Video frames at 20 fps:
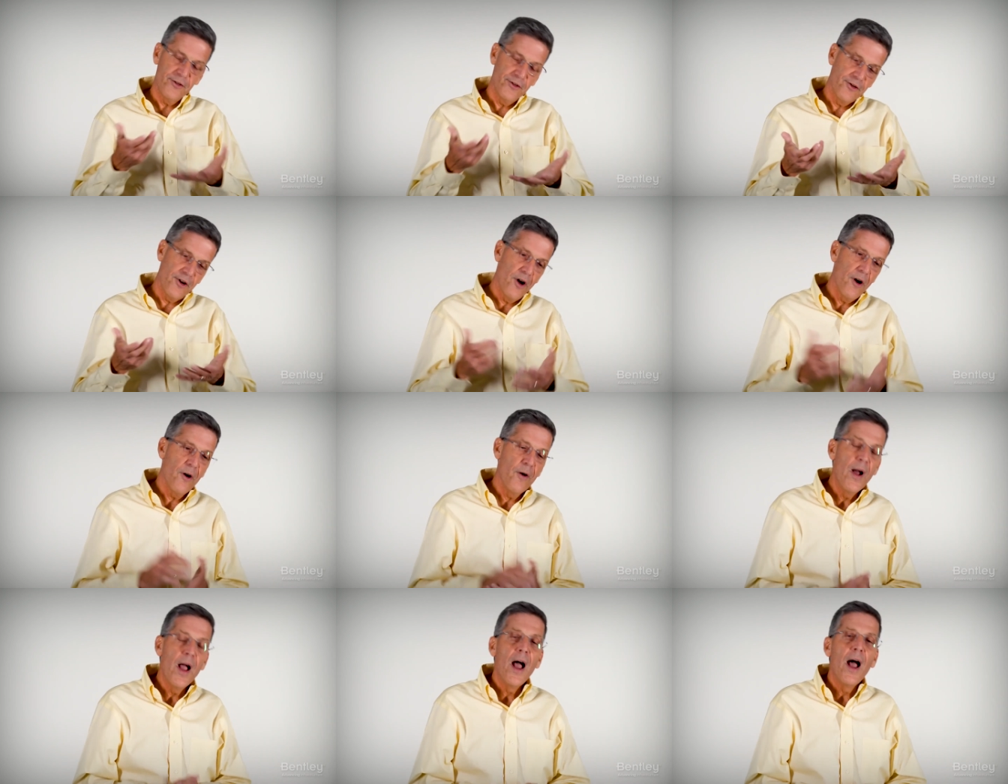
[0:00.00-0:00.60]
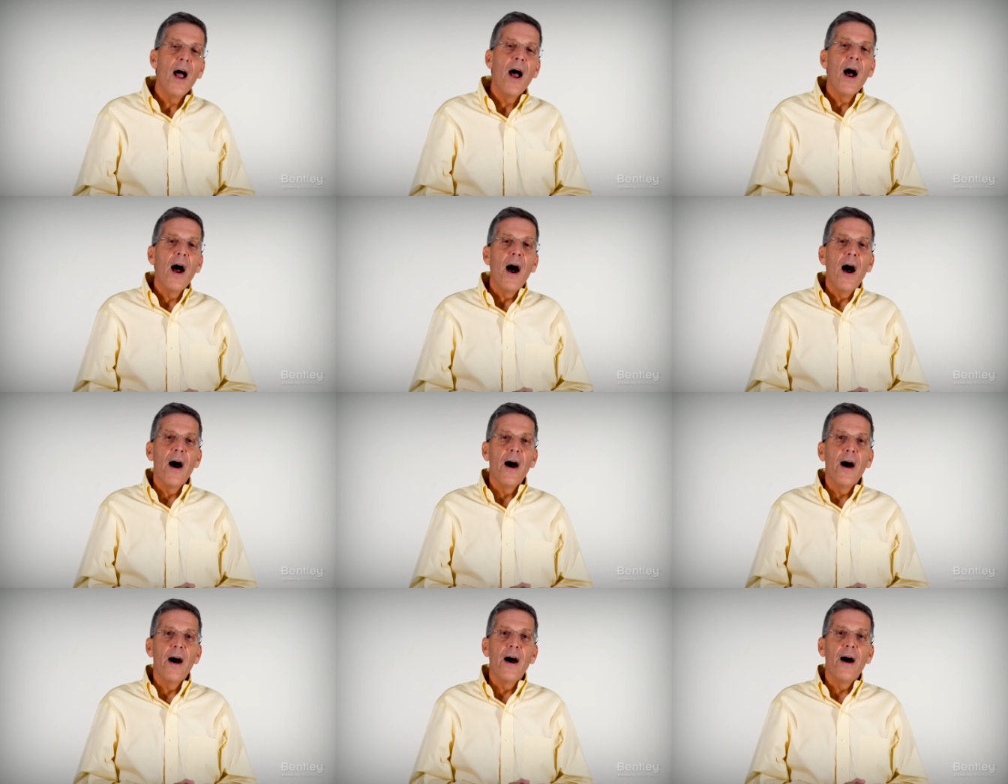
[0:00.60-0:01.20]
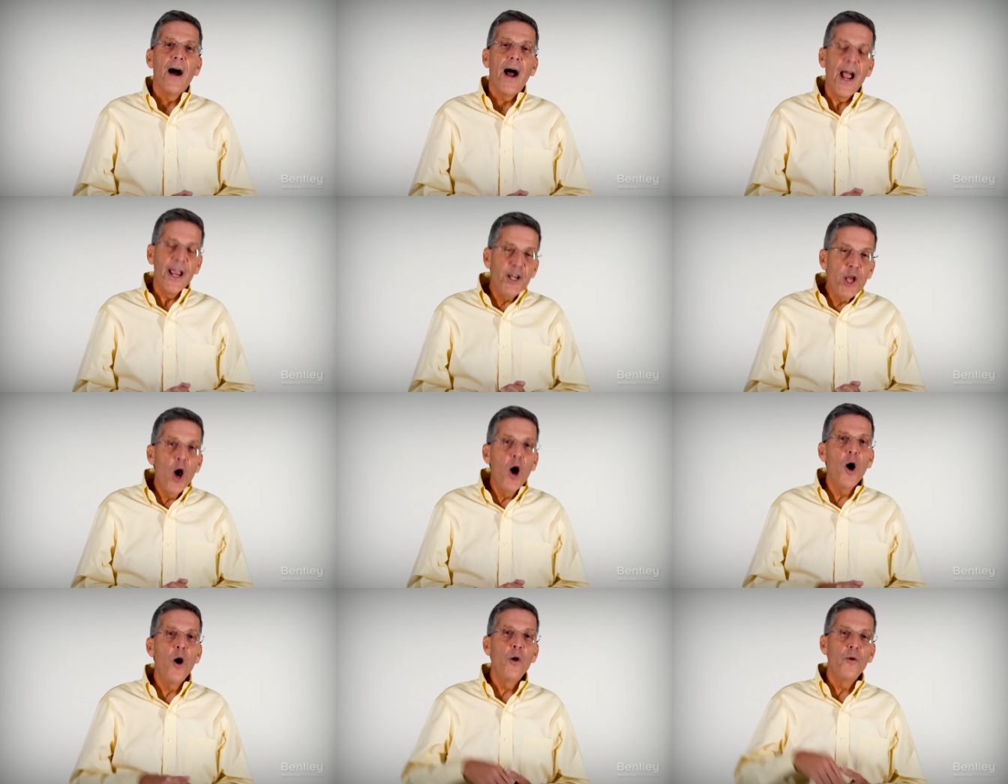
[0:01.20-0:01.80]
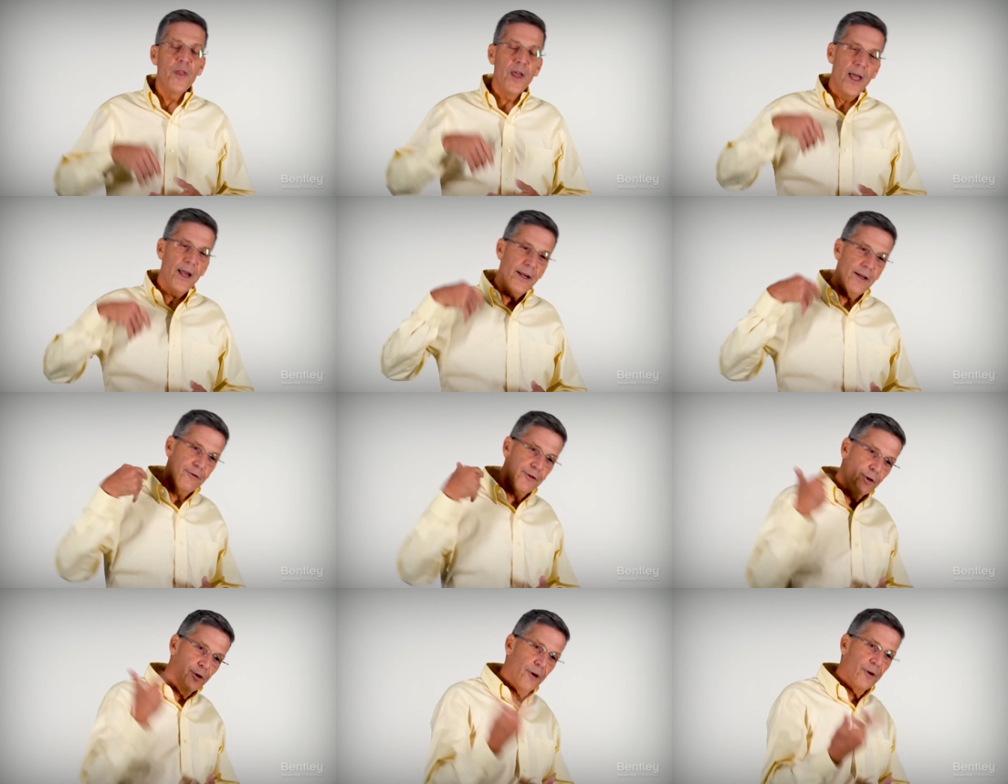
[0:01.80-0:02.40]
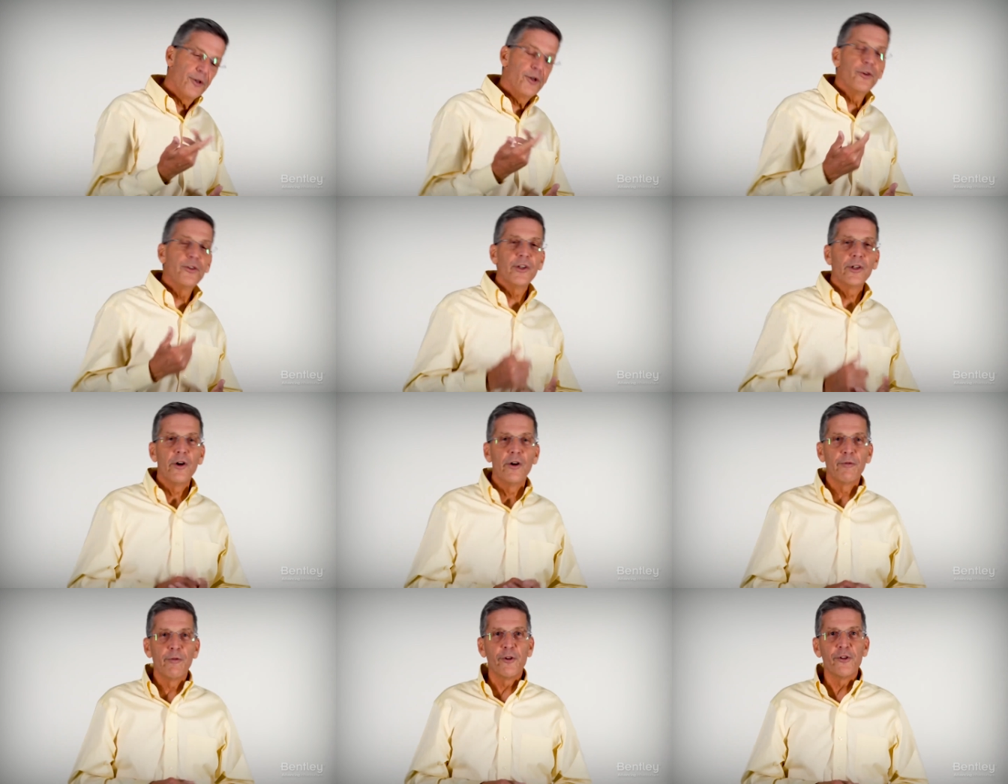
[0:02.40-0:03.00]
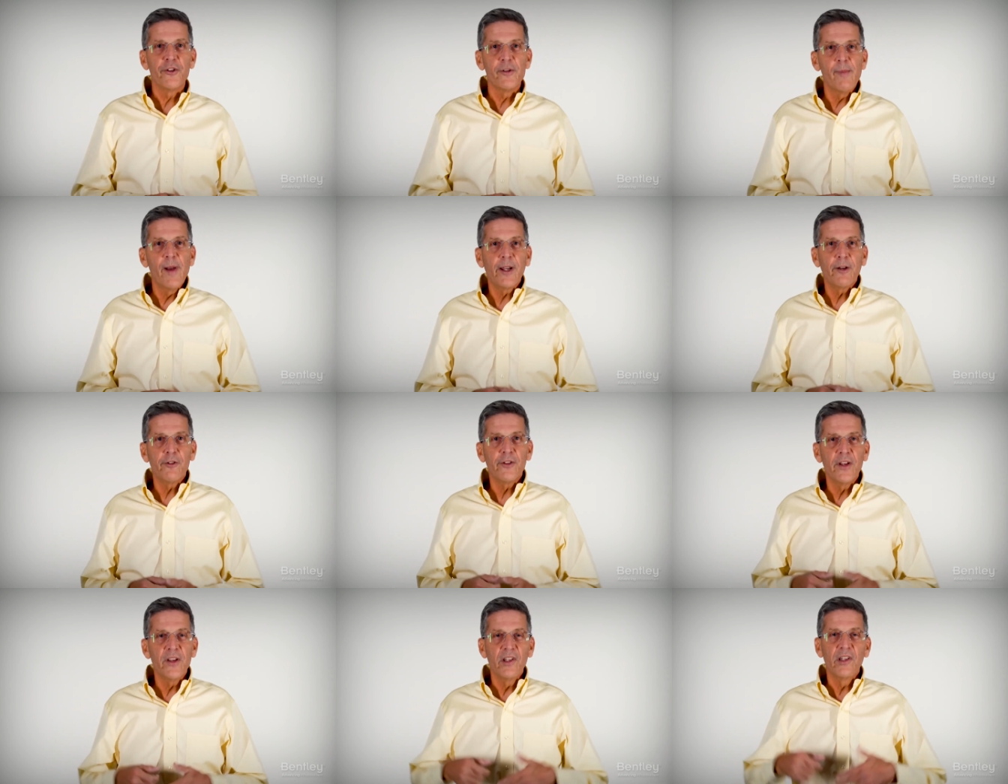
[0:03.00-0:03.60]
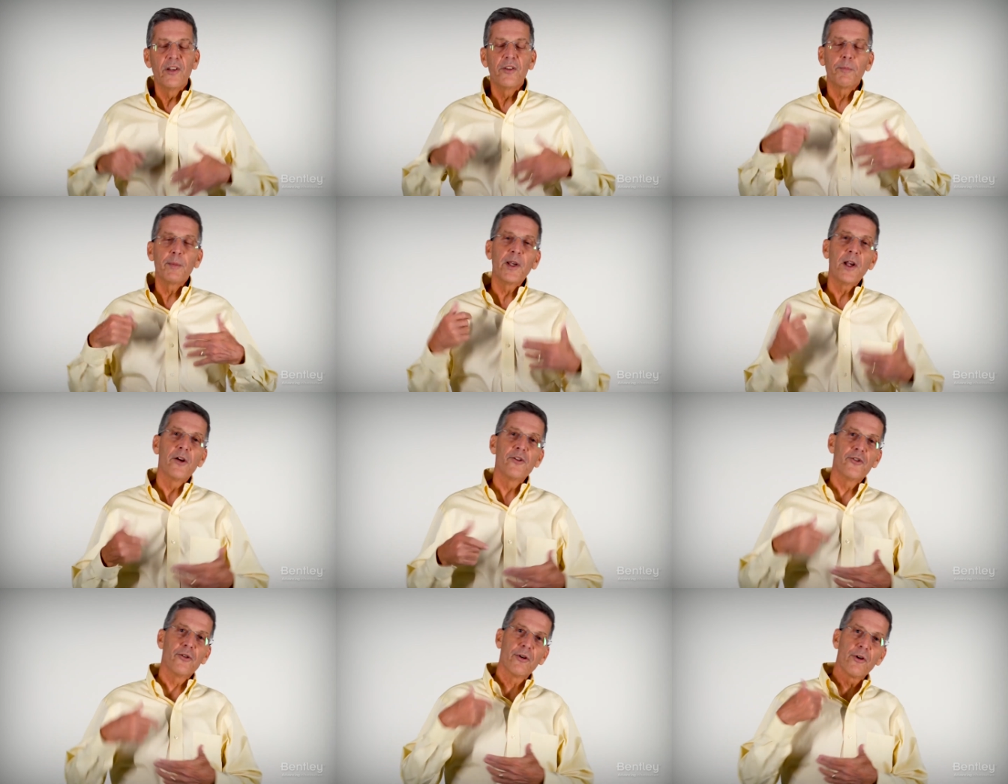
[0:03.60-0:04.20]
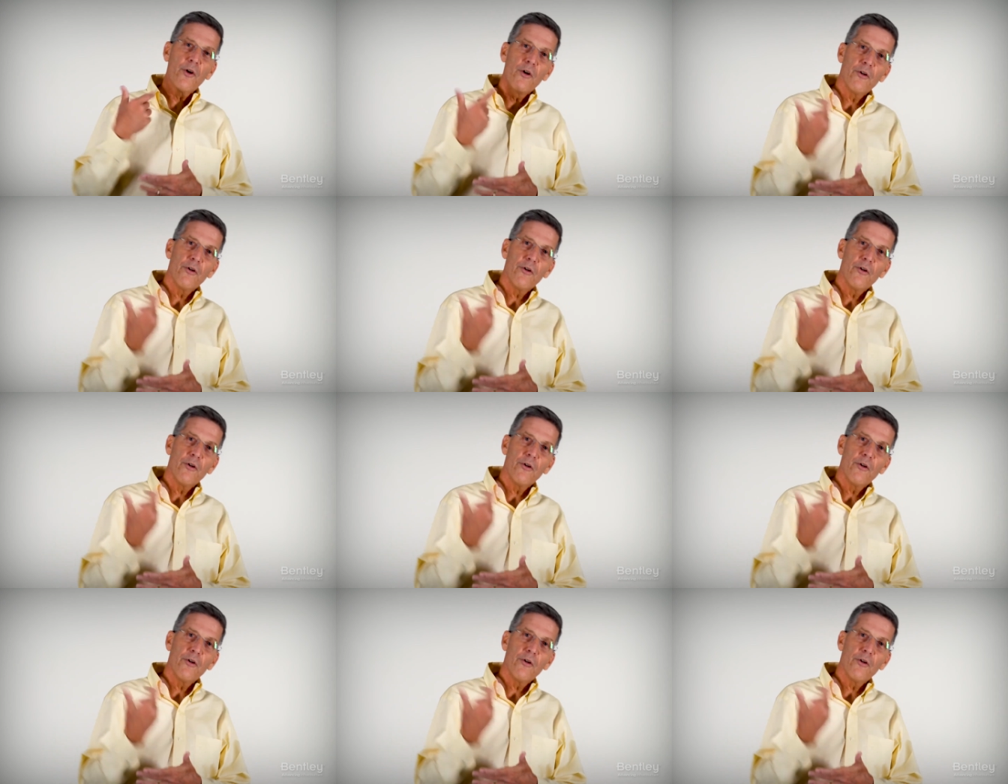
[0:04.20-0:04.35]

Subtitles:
So I know that if you're using an old version of MicroStation, it's because you're an